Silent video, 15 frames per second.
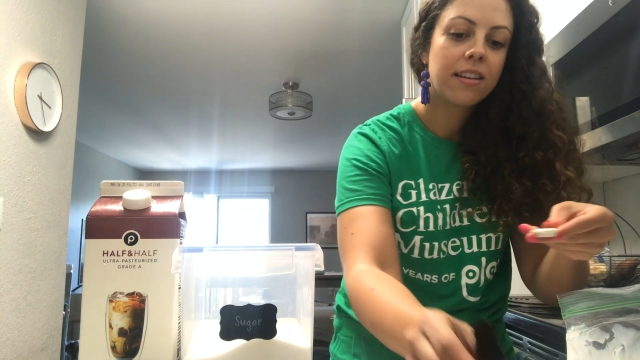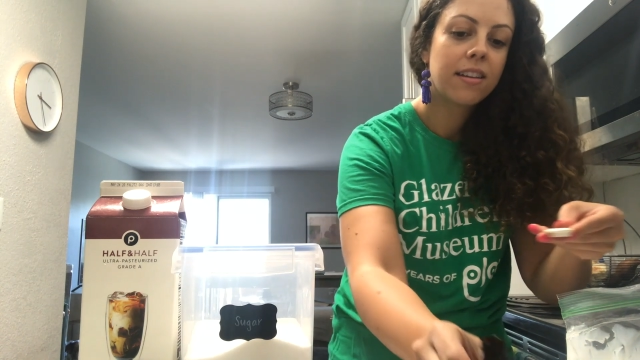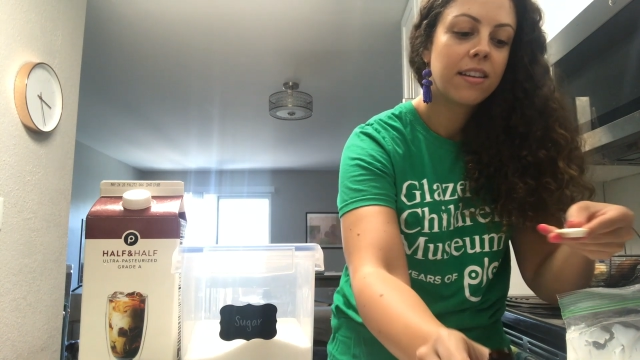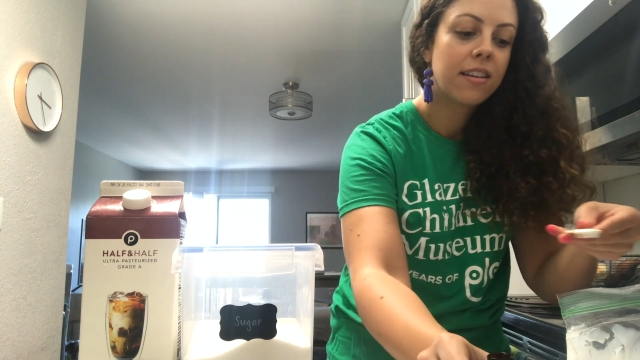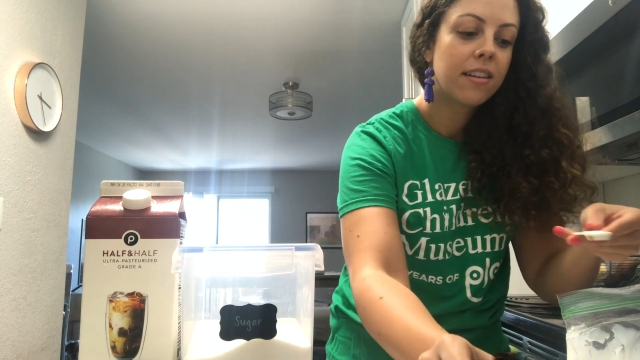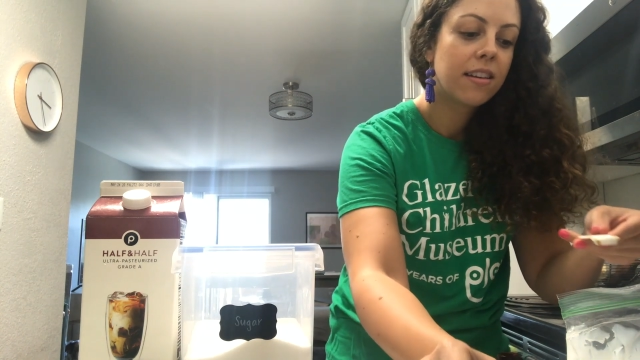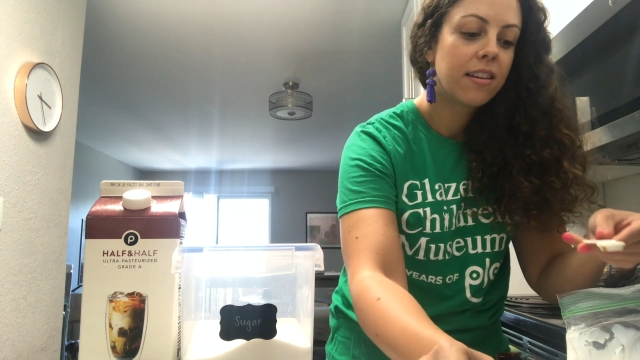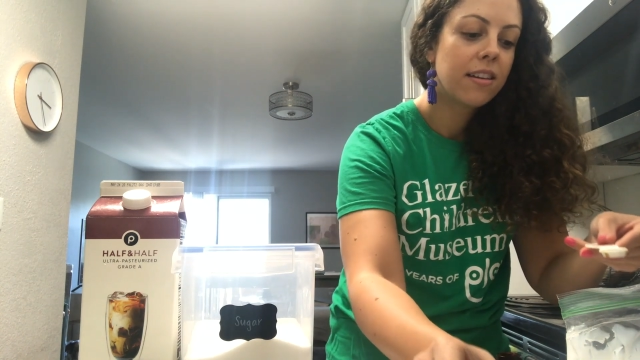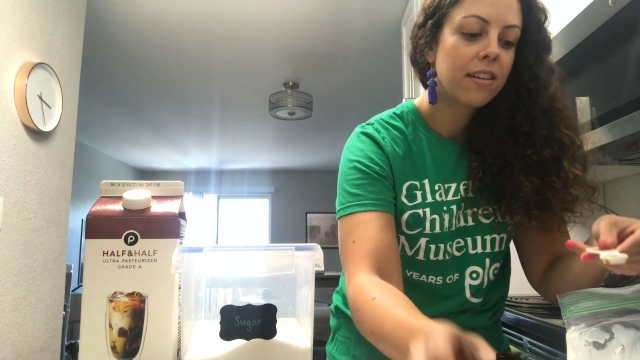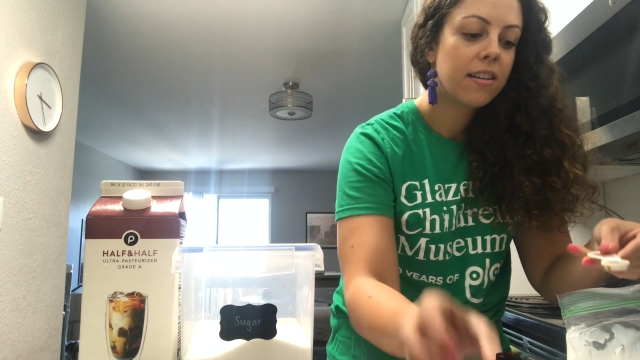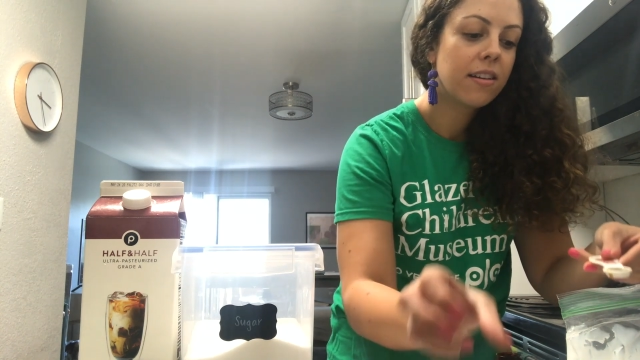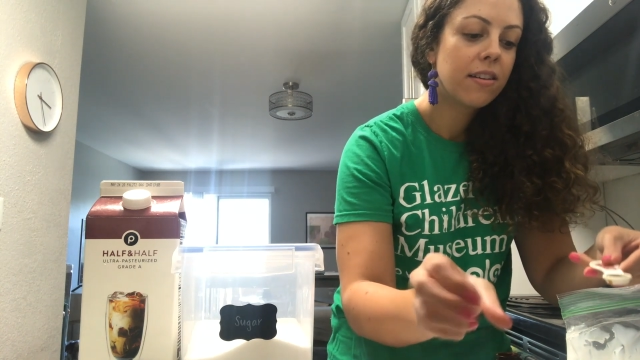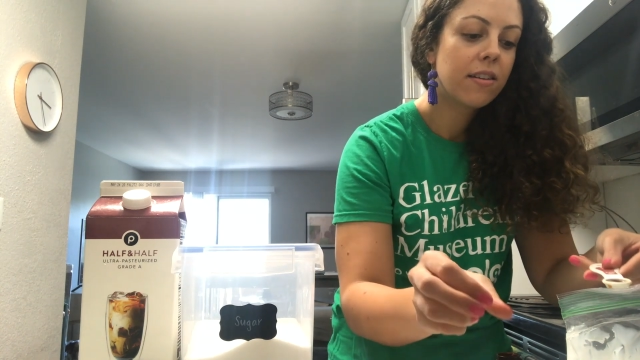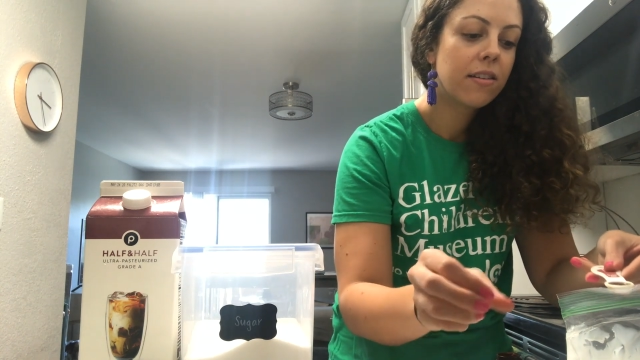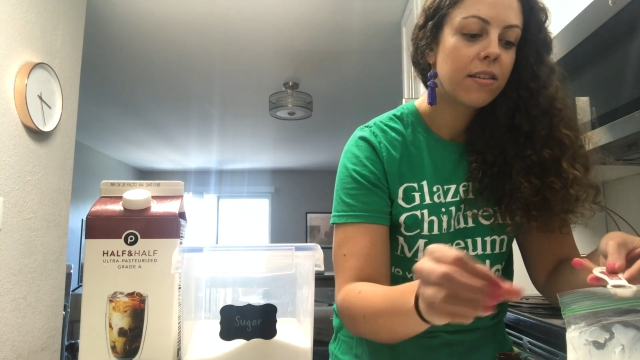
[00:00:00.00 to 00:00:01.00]

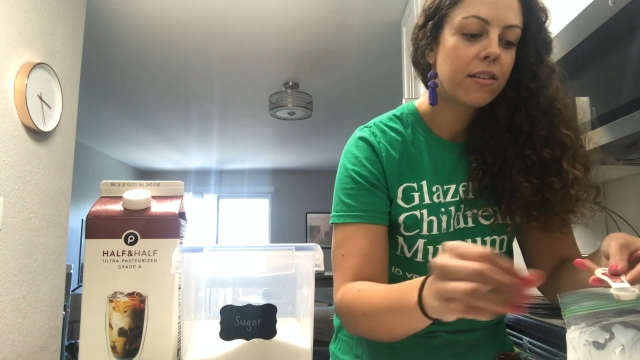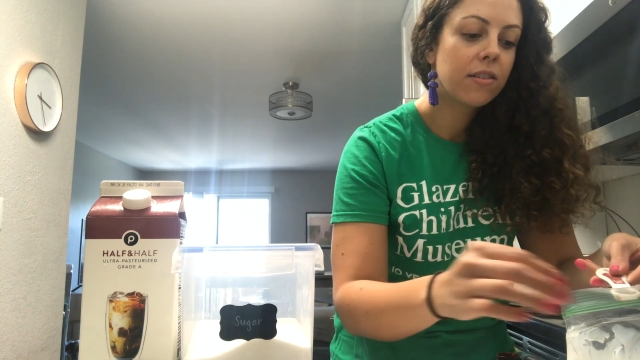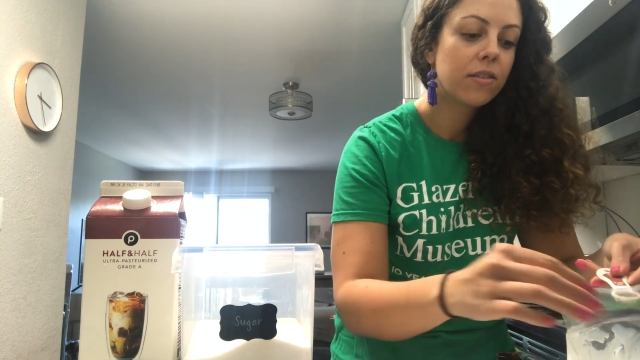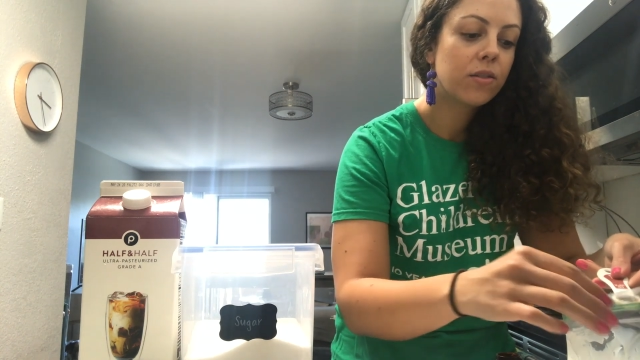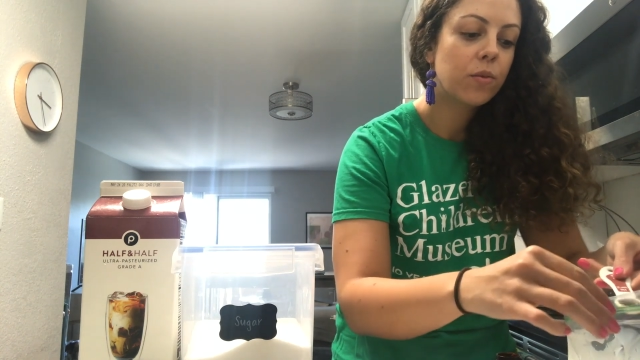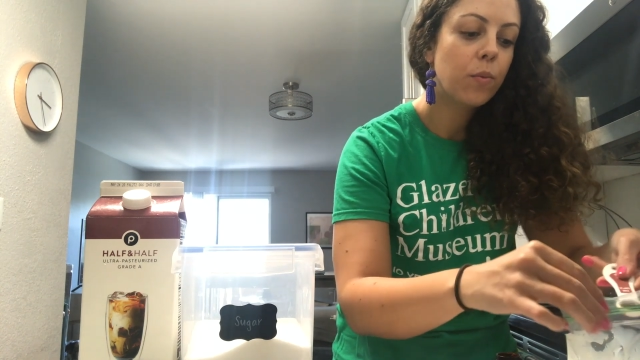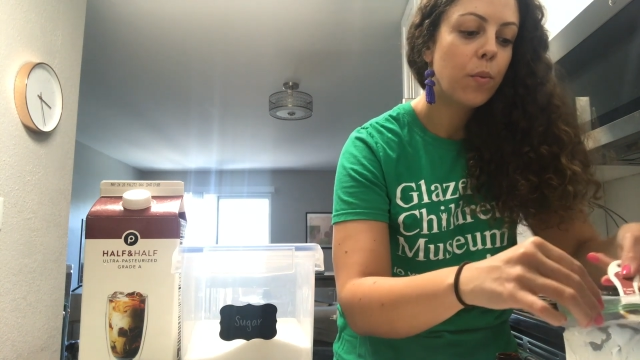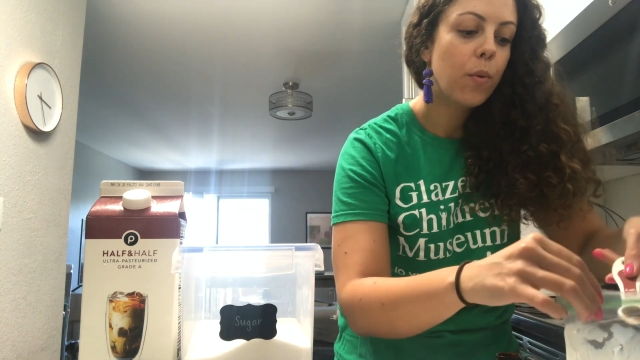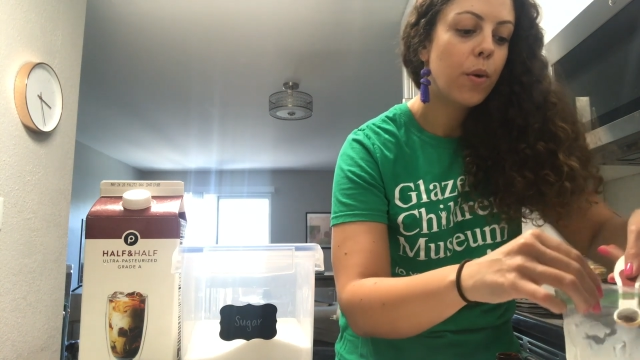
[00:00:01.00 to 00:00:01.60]
There's